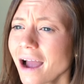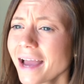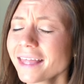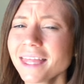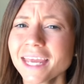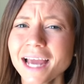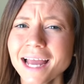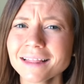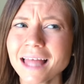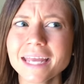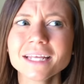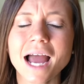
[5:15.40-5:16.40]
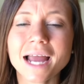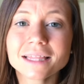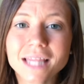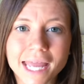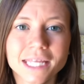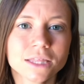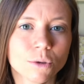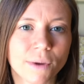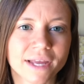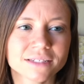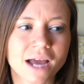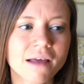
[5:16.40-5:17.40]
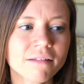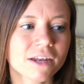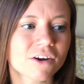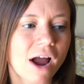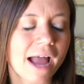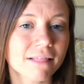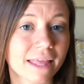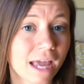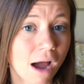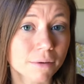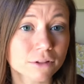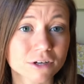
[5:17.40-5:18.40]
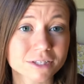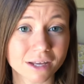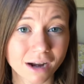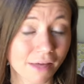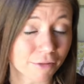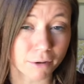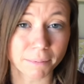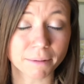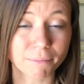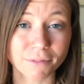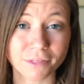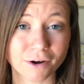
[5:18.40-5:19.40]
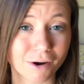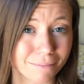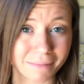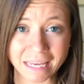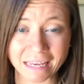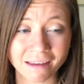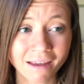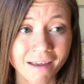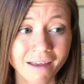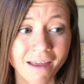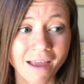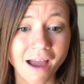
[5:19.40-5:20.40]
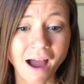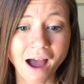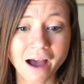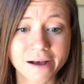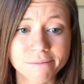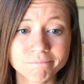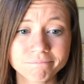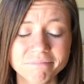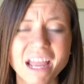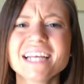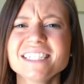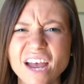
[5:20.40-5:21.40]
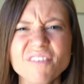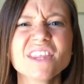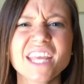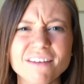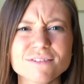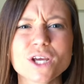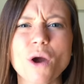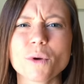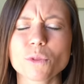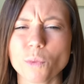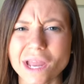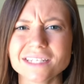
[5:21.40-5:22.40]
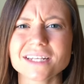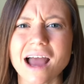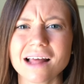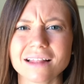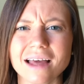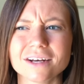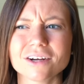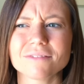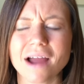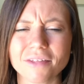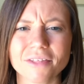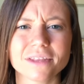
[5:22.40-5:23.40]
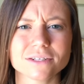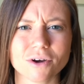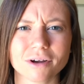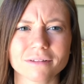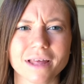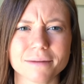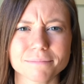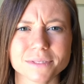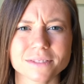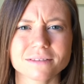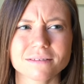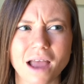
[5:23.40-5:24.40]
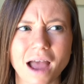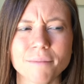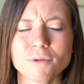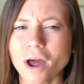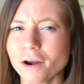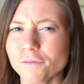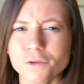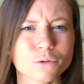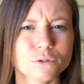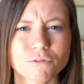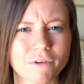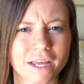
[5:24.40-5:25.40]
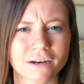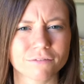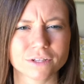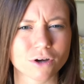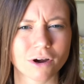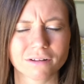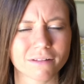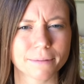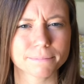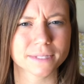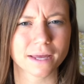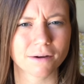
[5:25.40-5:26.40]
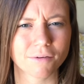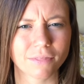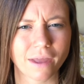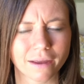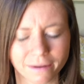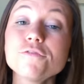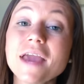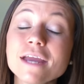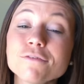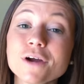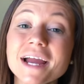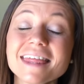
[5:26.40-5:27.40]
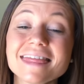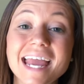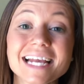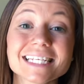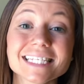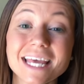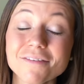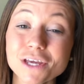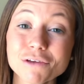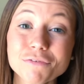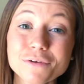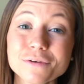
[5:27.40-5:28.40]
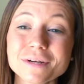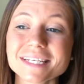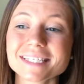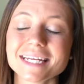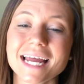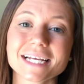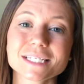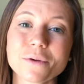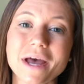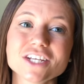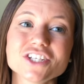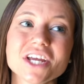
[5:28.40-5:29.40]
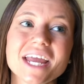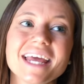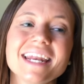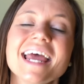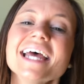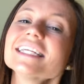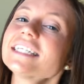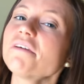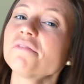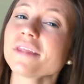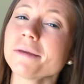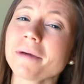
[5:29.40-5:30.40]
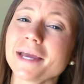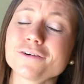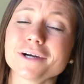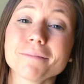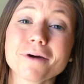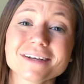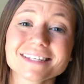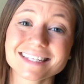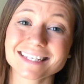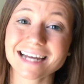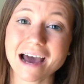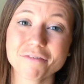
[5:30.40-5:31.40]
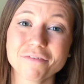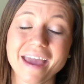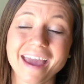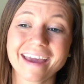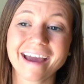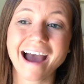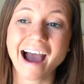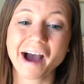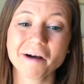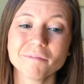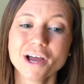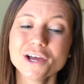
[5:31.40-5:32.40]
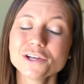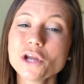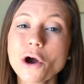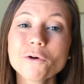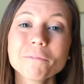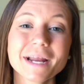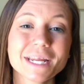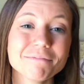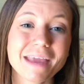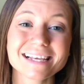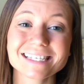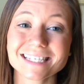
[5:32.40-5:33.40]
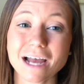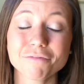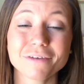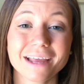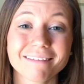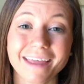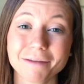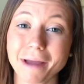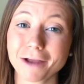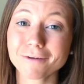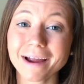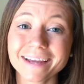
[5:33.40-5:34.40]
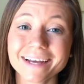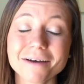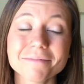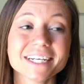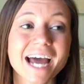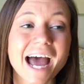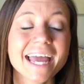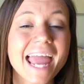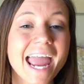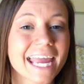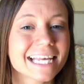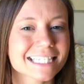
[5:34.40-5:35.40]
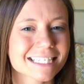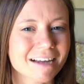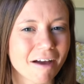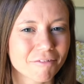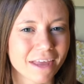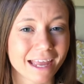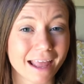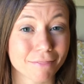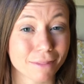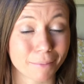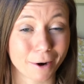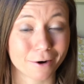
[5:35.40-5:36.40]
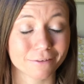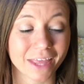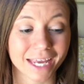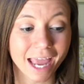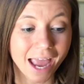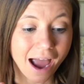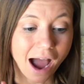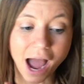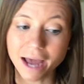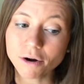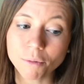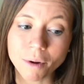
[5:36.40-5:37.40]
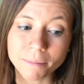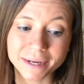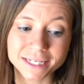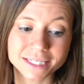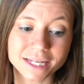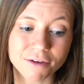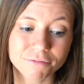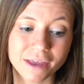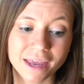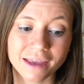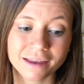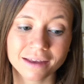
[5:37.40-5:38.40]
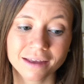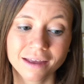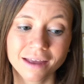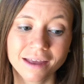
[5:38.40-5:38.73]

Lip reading: I think I like the winged eyeliner. I like how it looks on other people that aren't me. I definitely have to go with winged eyeliner rather than dark lips. I'm not a huge fan of the dark lips, I don't think. Favorite Thanksgiving food is the next question. Definitely my grandma's stuffing. Nobody makes stuffing like my gram, and I hate stuffing in the bird. Like, I don't want my stuffing